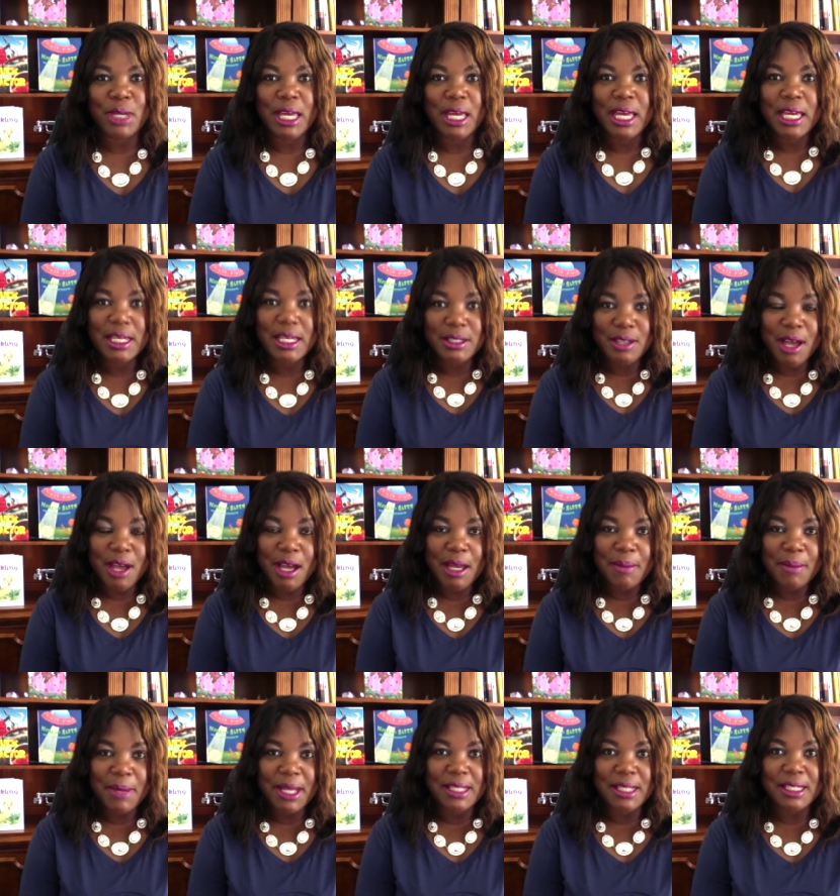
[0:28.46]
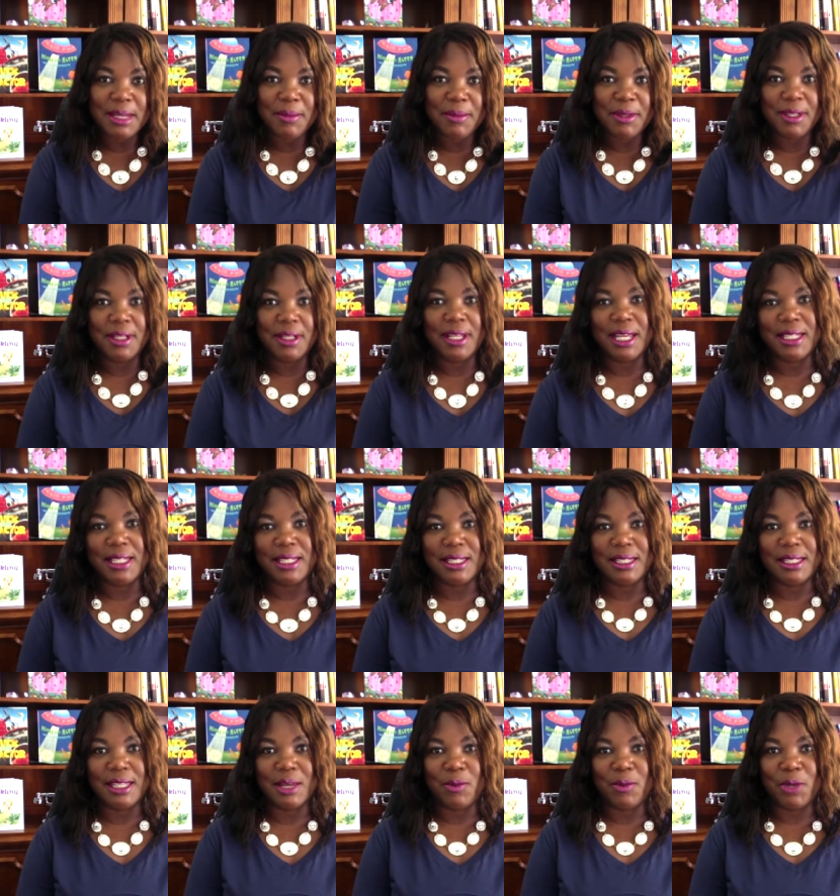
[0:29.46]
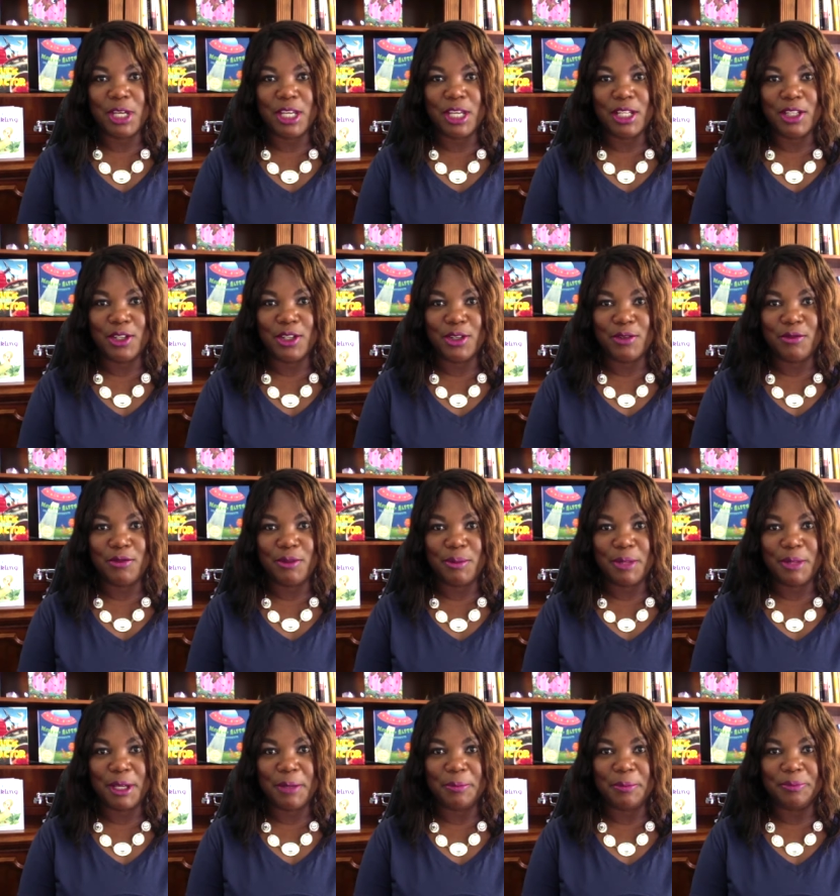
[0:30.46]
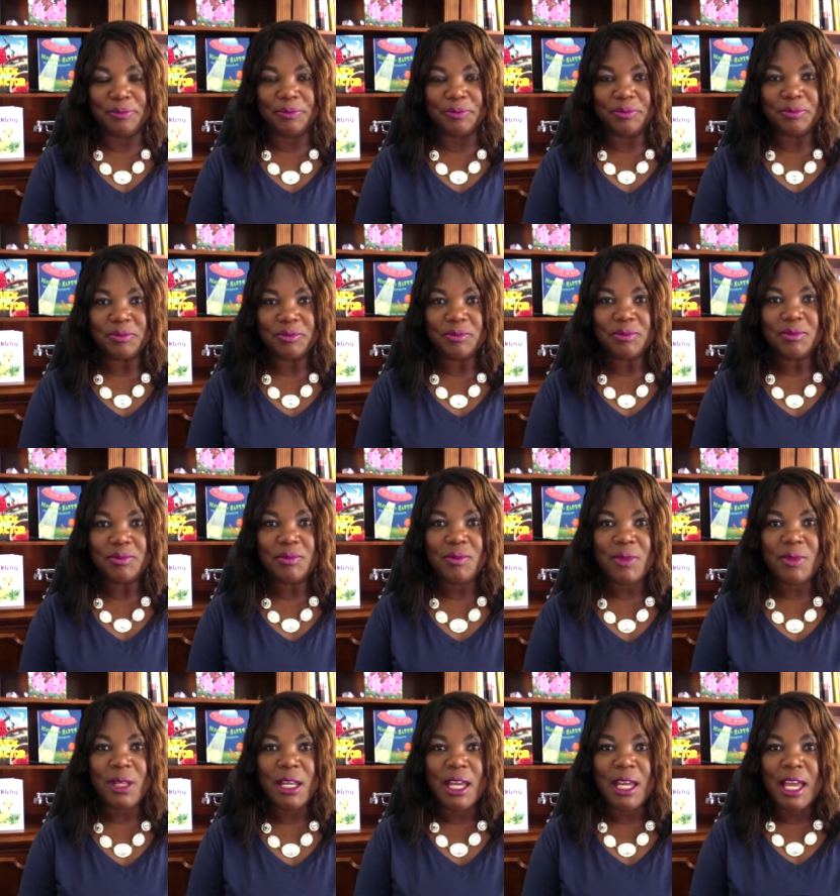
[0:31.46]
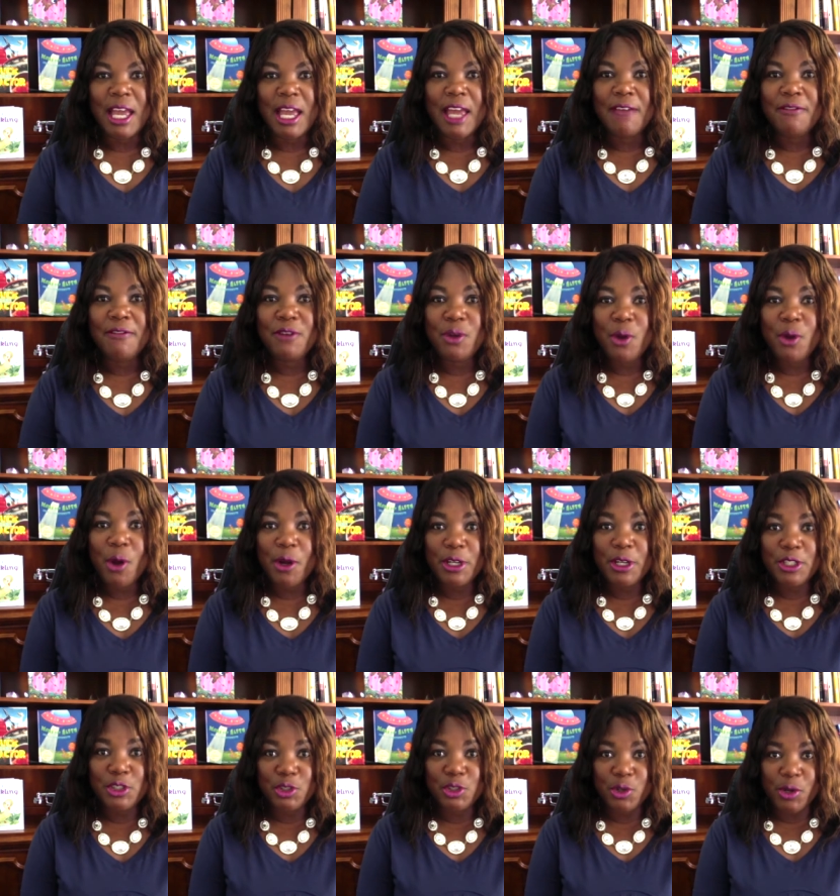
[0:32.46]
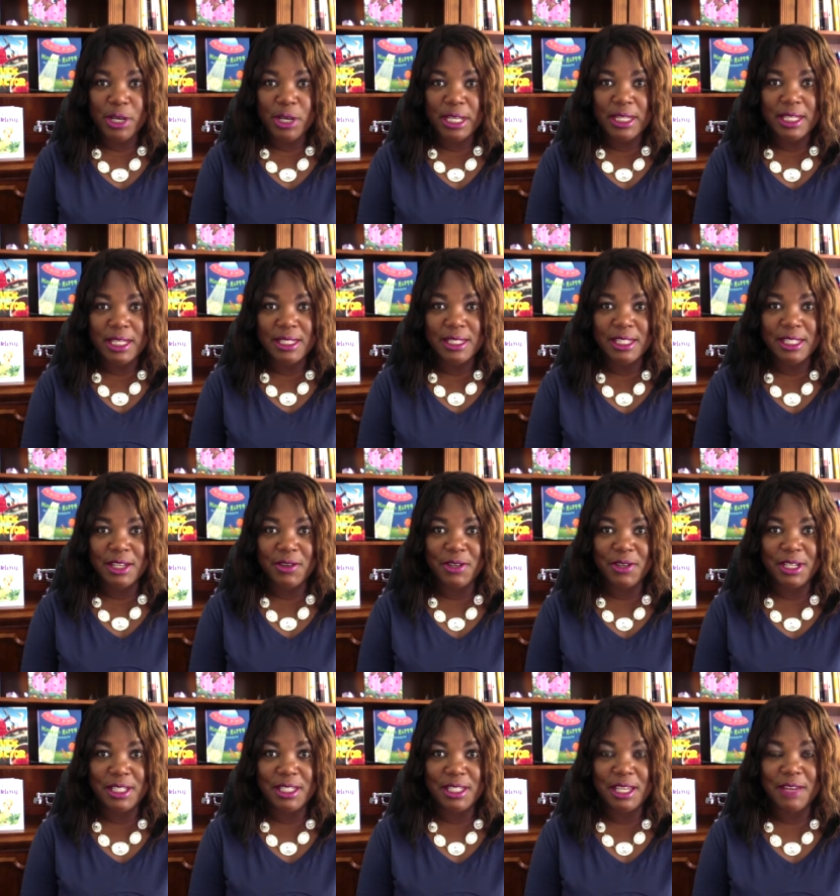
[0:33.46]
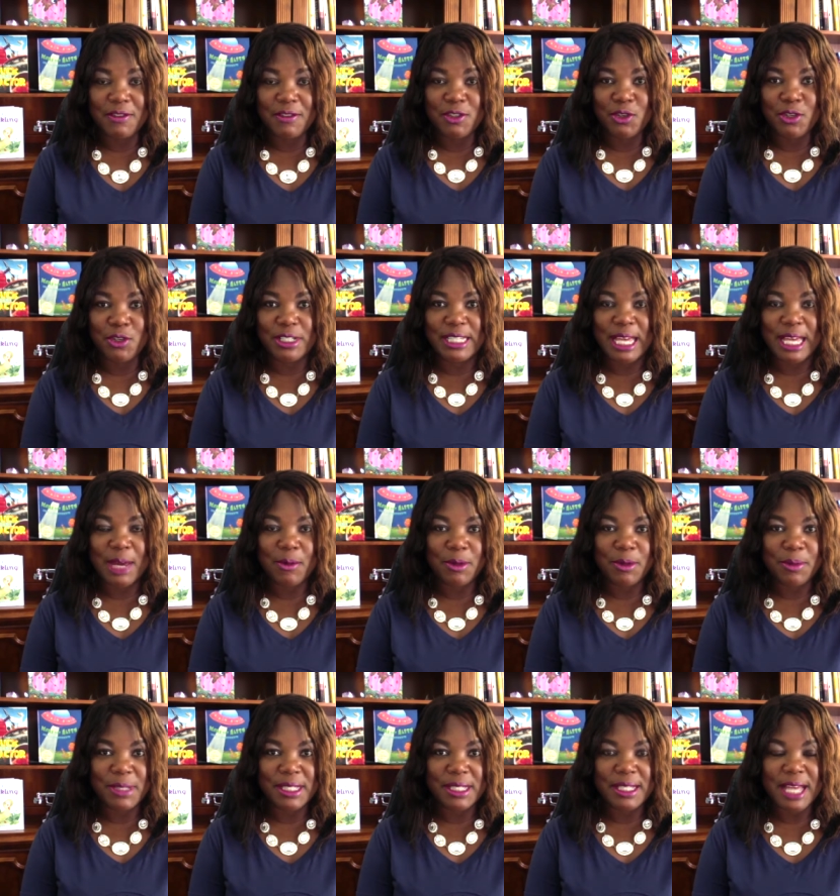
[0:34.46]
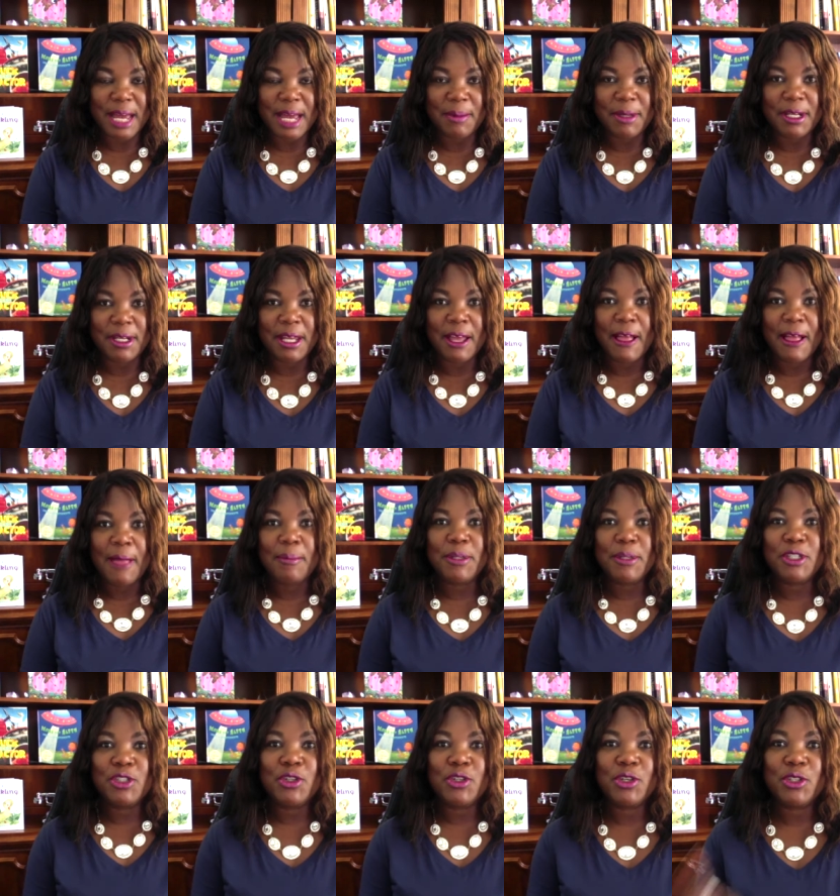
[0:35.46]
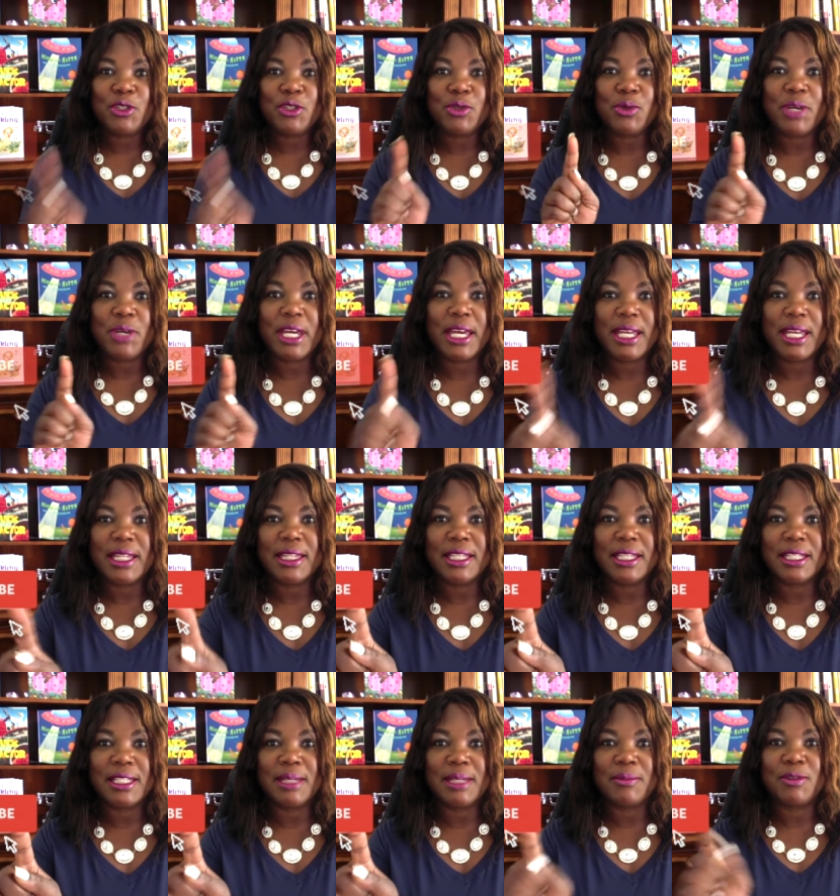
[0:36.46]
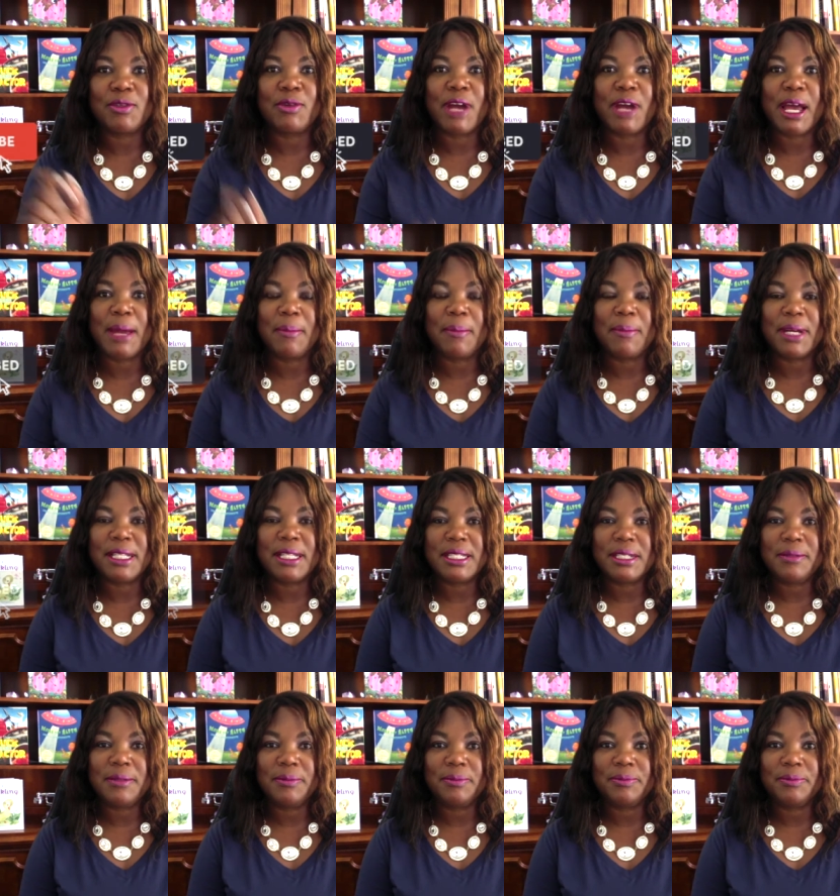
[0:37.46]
and talk about some of the lessons that we can learn from them. If you are enjoying this series of Storytime with Miss Diamond, be sure to hit the subscribe button.